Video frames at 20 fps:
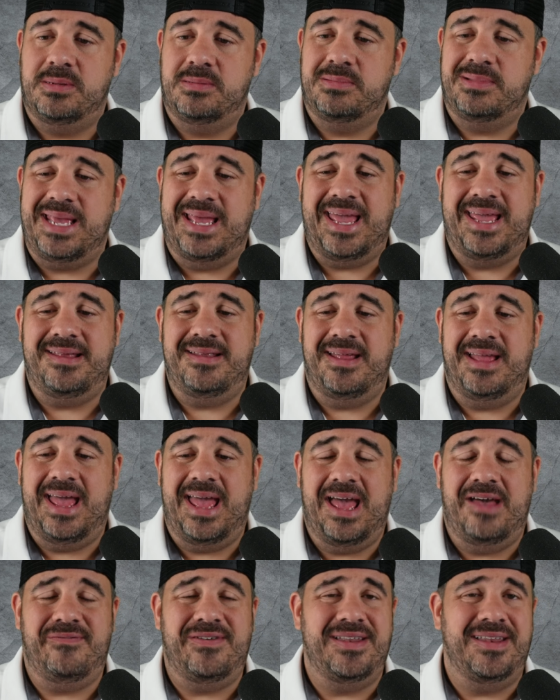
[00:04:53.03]

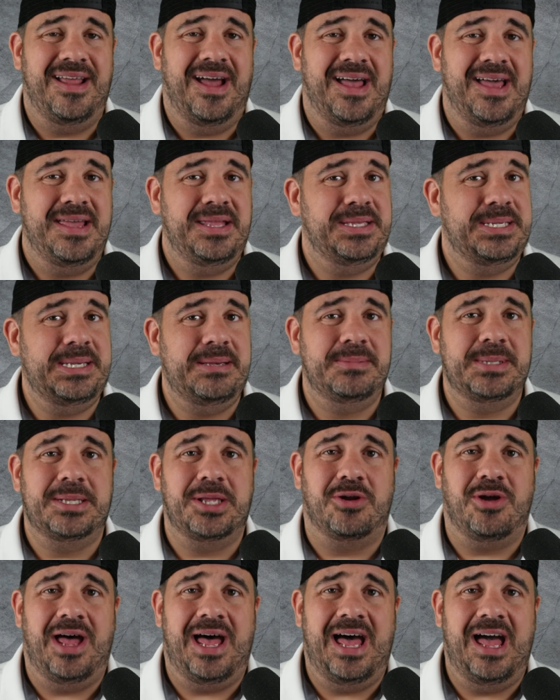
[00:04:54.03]
8.5 and 9 seems a
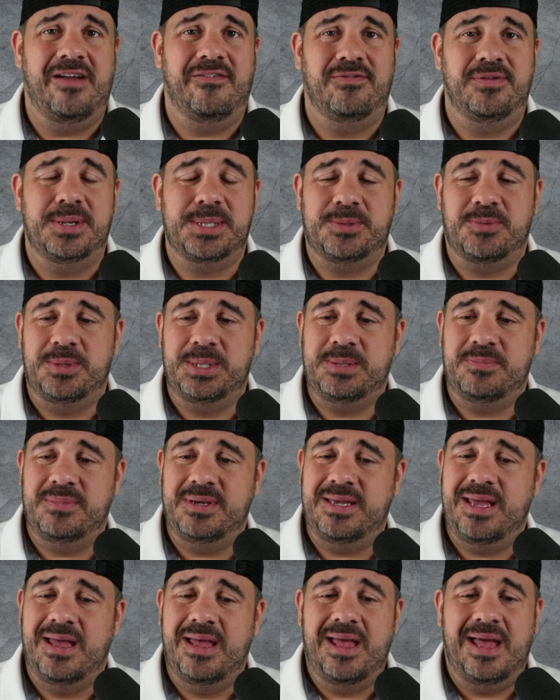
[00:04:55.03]
little high for this one to
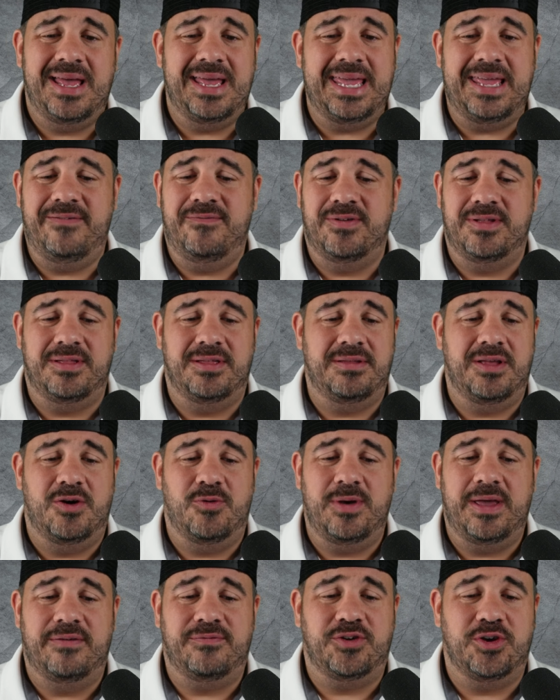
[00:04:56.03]
me. Even though
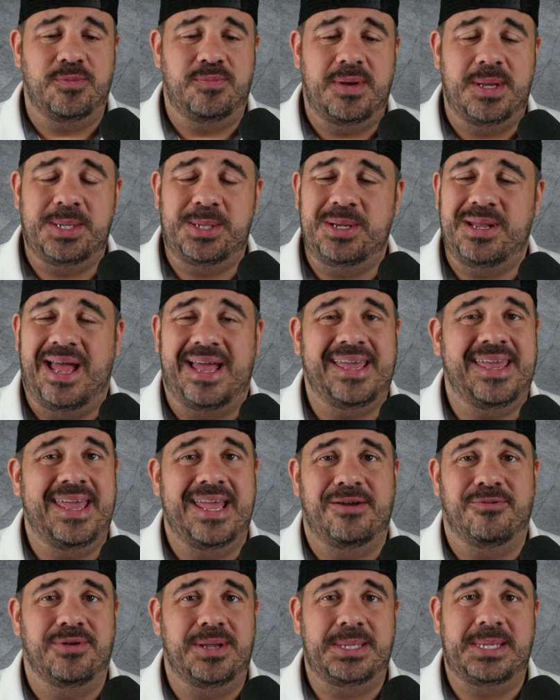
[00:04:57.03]
we have good pitching, I
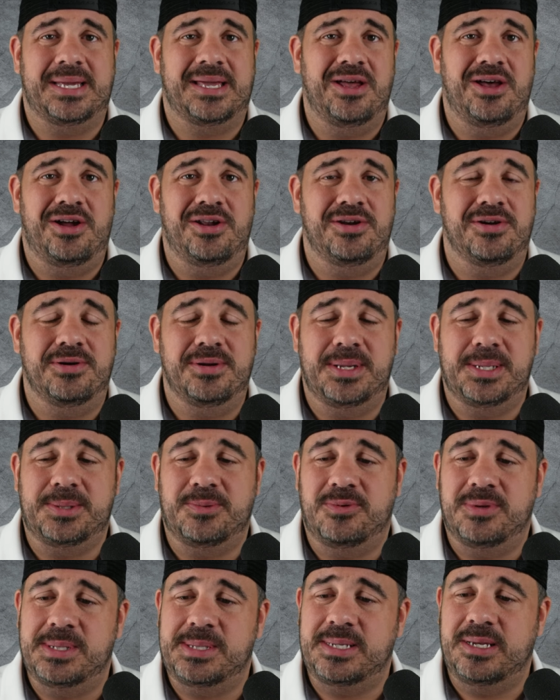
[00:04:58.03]
can't really take an under in this
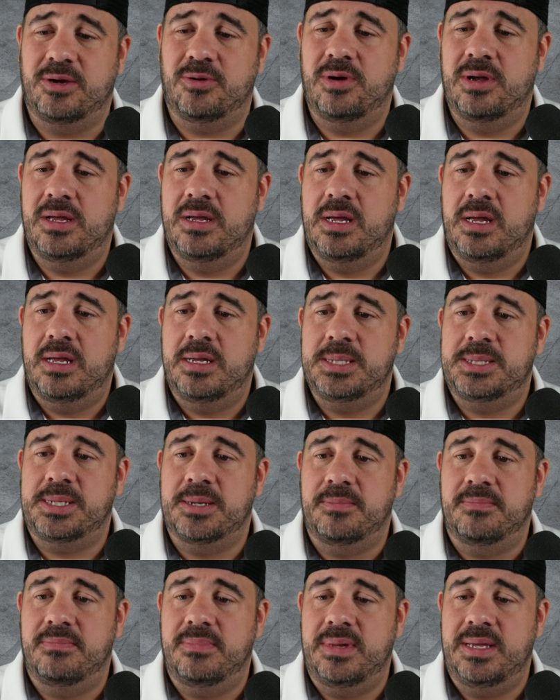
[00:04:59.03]
one. So To
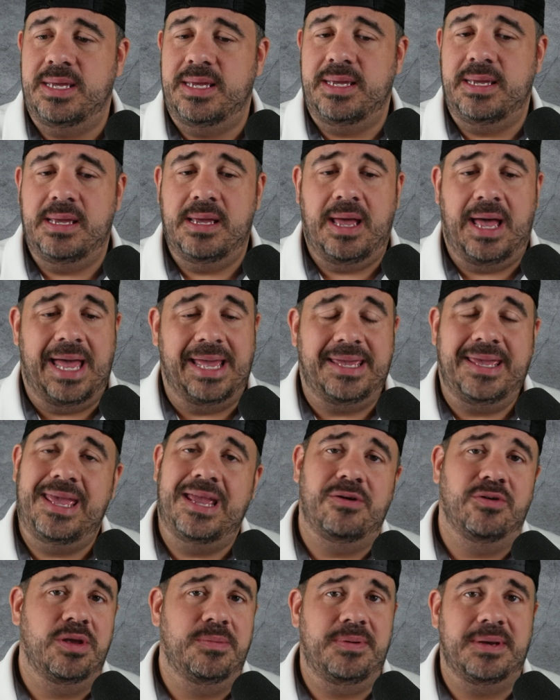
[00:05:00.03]
me, I
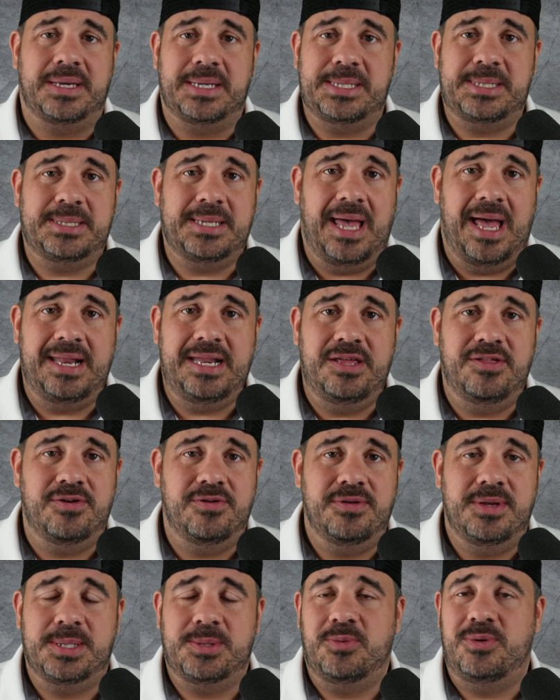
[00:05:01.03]
can't really pick a side either
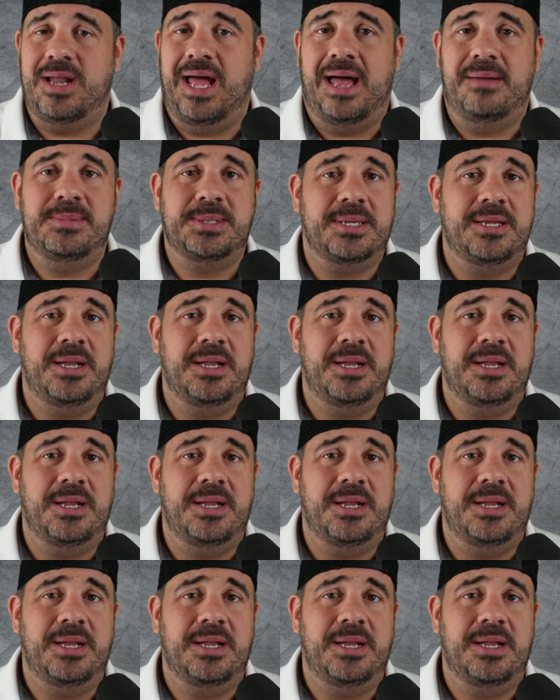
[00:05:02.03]
in this one. I'm just going